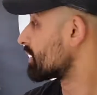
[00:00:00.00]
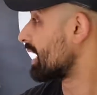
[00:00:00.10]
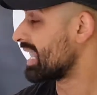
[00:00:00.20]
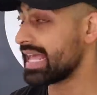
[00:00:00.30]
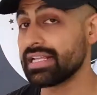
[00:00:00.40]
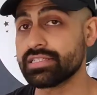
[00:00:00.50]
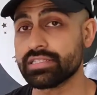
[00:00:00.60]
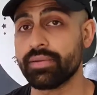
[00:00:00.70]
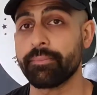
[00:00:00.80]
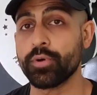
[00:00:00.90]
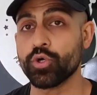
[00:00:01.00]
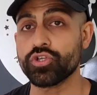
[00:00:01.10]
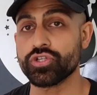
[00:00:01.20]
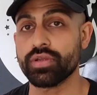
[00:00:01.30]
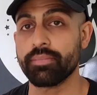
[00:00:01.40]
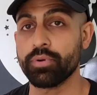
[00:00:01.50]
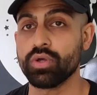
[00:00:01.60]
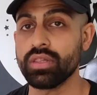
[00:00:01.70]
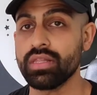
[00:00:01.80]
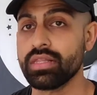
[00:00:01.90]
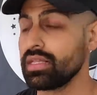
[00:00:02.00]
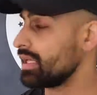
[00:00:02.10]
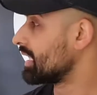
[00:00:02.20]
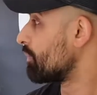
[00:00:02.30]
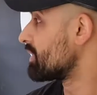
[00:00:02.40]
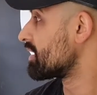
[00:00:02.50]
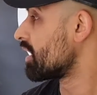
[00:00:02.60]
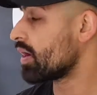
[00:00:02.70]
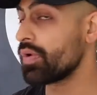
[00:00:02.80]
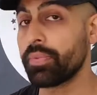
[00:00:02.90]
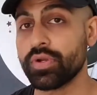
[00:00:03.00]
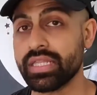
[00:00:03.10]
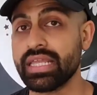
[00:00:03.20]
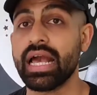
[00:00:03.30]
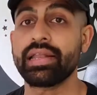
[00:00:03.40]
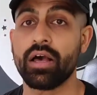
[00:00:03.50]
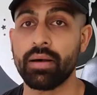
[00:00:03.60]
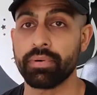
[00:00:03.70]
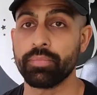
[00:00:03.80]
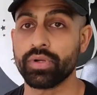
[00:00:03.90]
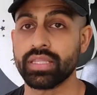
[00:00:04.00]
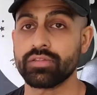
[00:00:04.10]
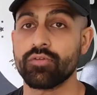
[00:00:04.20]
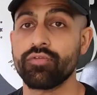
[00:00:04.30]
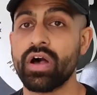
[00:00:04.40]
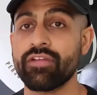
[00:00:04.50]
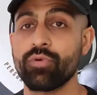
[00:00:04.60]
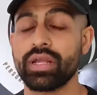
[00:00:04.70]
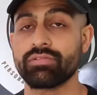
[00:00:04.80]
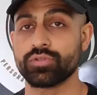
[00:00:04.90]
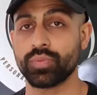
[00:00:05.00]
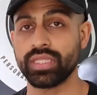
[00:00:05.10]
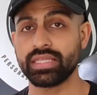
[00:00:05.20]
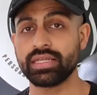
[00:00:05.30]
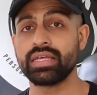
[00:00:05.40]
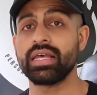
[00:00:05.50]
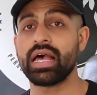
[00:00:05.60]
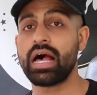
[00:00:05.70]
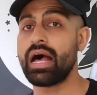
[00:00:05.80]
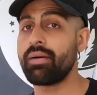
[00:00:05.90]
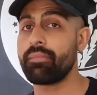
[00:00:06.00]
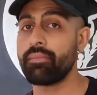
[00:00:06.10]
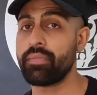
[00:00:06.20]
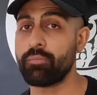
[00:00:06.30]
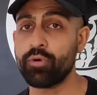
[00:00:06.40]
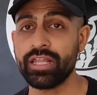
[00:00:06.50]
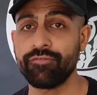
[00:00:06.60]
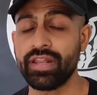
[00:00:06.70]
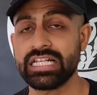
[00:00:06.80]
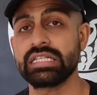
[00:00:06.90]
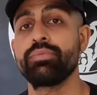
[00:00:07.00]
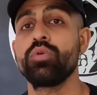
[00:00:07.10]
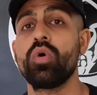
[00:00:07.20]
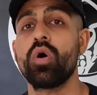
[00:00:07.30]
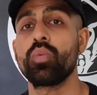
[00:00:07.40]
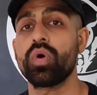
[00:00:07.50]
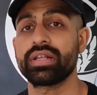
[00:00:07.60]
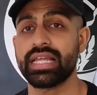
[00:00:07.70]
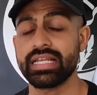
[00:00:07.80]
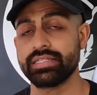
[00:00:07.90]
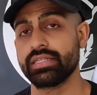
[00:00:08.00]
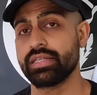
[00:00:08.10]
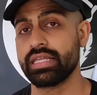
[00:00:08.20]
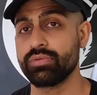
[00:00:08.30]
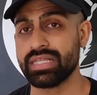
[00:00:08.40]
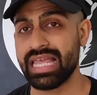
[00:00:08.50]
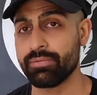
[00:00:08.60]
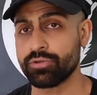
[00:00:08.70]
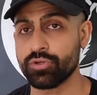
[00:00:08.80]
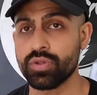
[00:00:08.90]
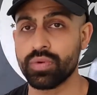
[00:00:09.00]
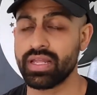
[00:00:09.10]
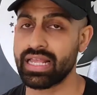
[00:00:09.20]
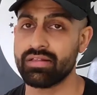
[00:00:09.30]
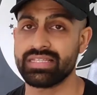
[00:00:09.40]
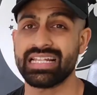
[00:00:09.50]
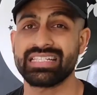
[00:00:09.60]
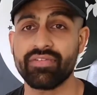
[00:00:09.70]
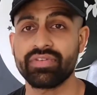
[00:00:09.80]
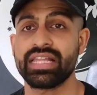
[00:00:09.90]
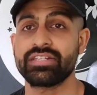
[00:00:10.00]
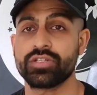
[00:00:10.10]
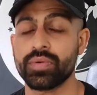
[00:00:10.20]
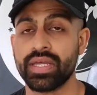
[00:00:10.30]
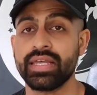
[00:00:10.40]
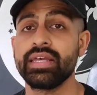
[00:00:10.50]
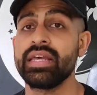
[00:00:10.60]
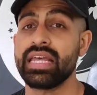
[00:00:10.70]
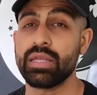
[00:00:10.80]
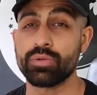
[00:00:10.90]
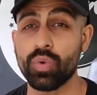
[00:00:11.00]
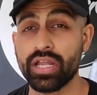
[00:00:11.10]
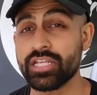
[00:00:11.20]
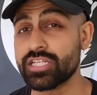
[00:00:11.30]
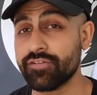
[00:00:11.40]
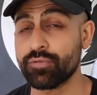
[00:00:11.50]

legs, push, pull. Then we did a lower body and an upper body. So 5 workouts a week. Pretty flexible on what days he was able to do the workouts. He had 7 days to do it. He was working shift